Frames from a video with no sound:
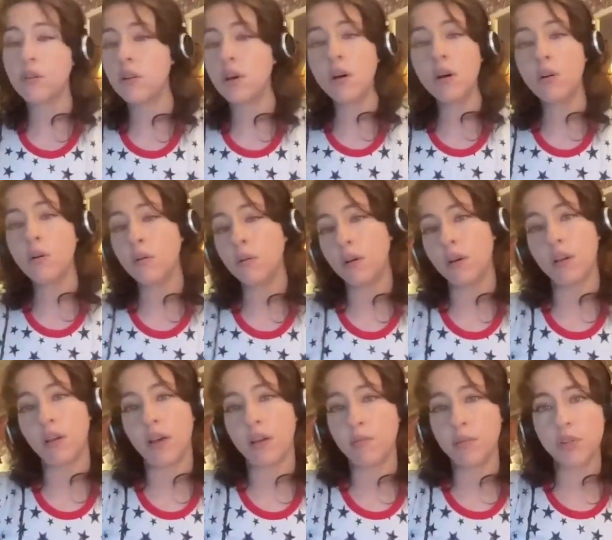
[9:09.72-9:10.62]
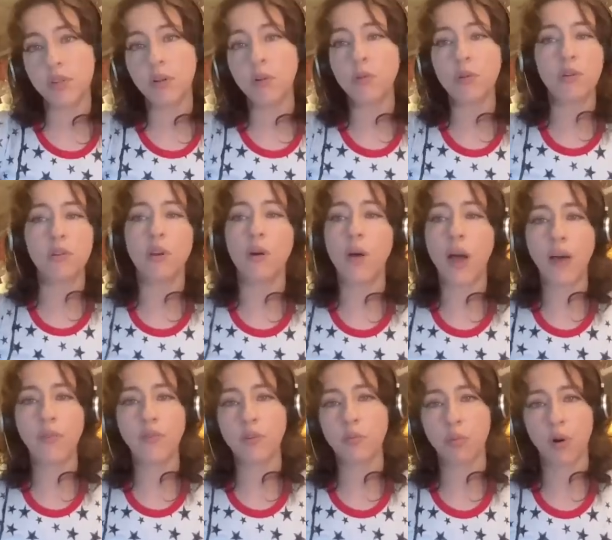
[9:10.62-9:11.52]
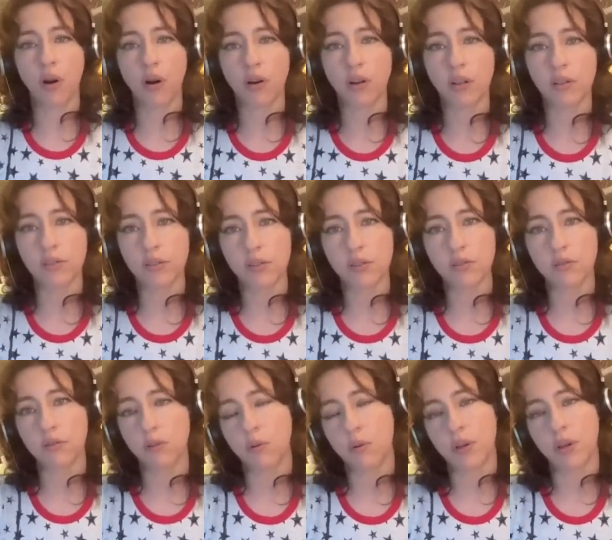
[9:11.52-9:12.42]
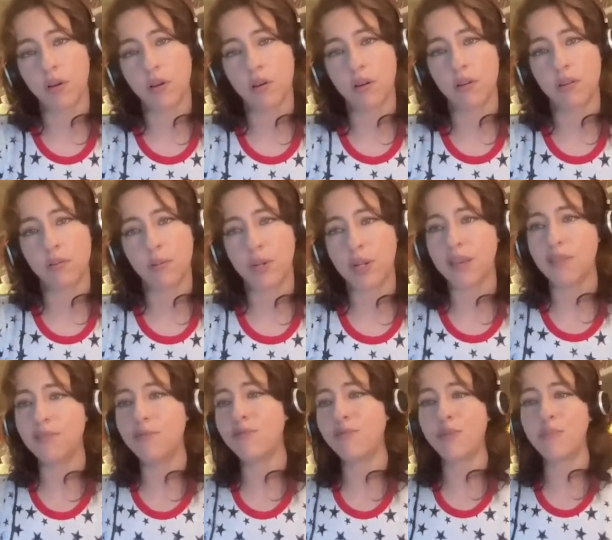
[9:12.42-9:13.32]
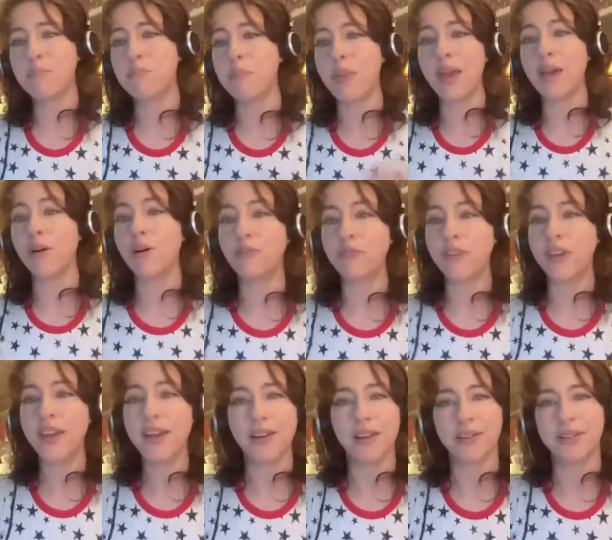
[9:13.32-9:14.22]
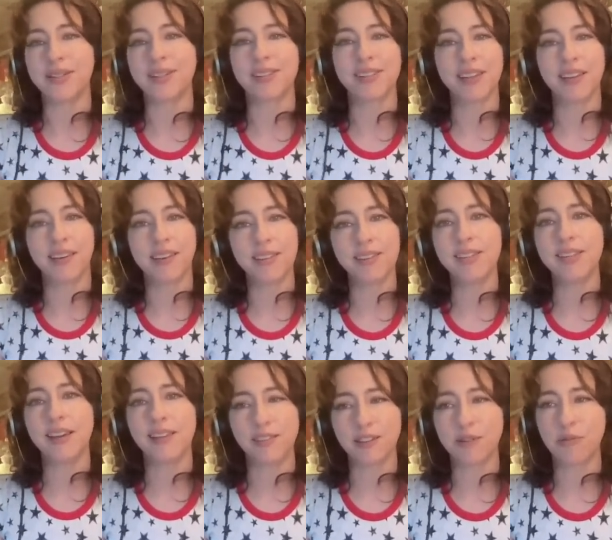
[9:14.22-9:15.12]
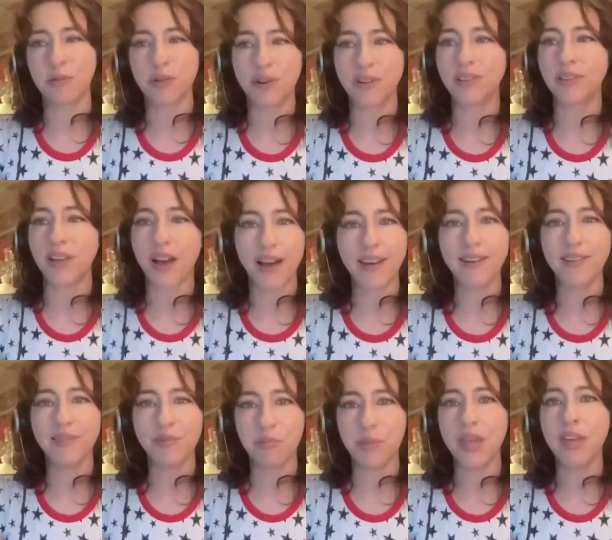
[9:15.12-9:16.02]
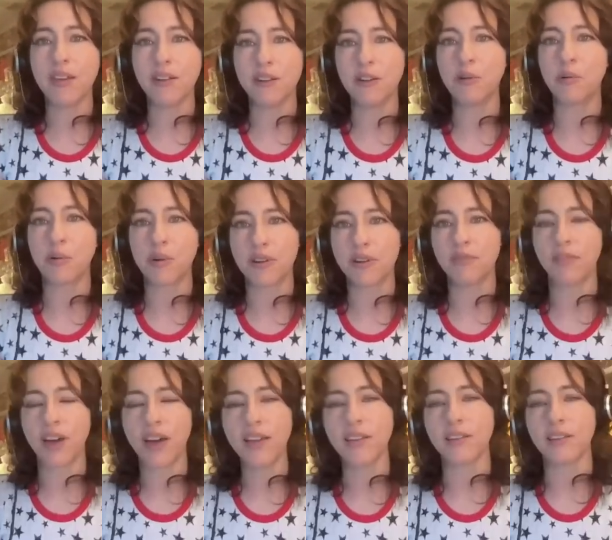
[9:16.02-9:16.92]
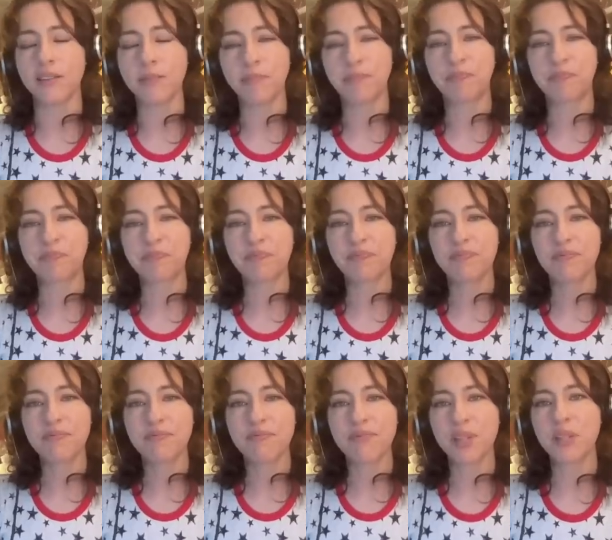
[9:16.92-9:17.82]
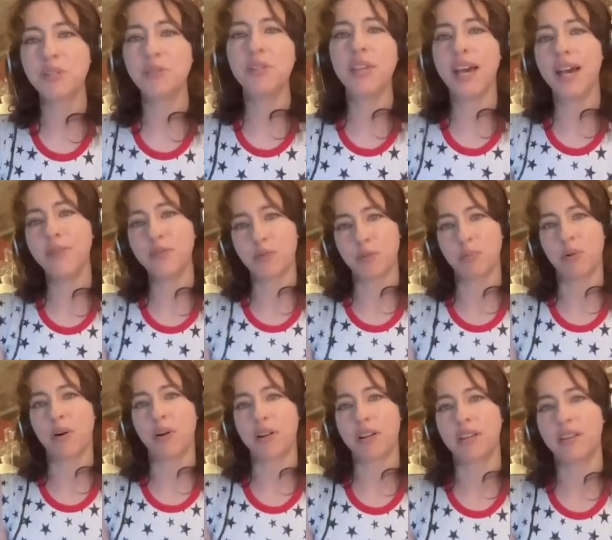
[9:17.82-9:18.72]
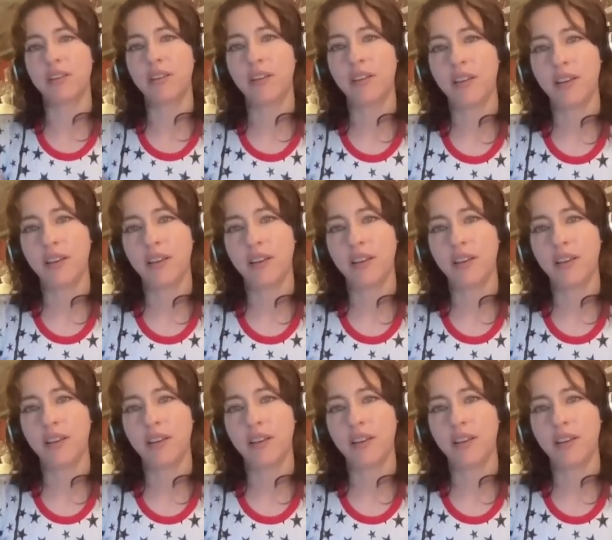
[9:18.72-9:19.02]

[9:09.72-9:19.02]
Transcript: are no. I've been told there are no after parties going on. I mean, even for male fans, because like I said, there were a lot of men who were invited to the after party,